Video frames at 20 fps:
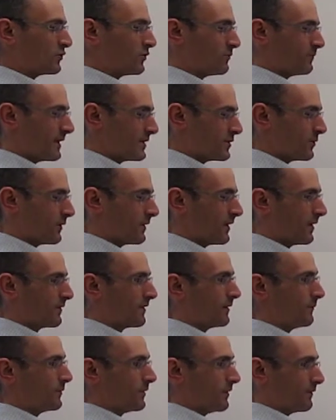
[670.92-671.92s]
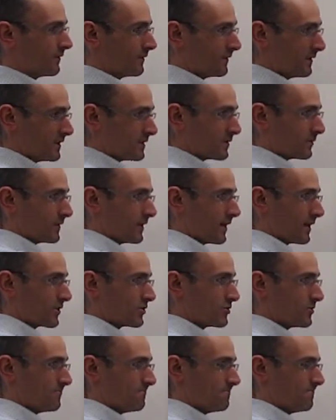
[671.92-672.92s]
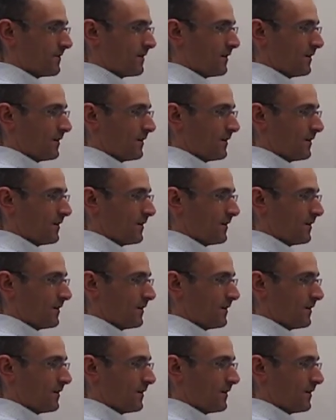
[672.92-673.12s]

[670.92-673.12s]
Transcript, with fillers: to measure the enthalpy of this reaction,